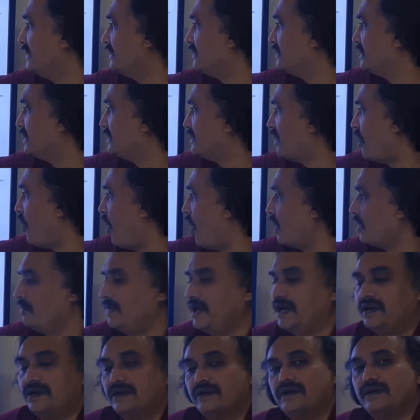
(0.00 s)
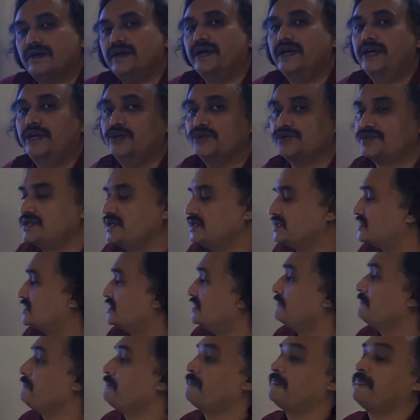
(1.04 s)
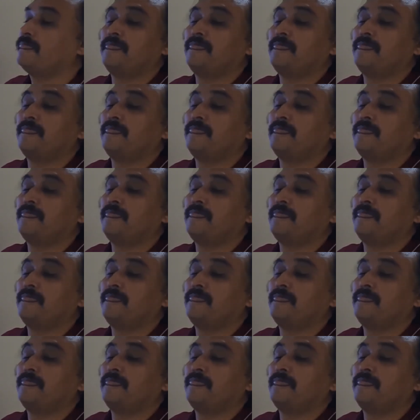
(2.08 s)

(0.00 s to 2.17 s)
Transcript: then the orbit reduces.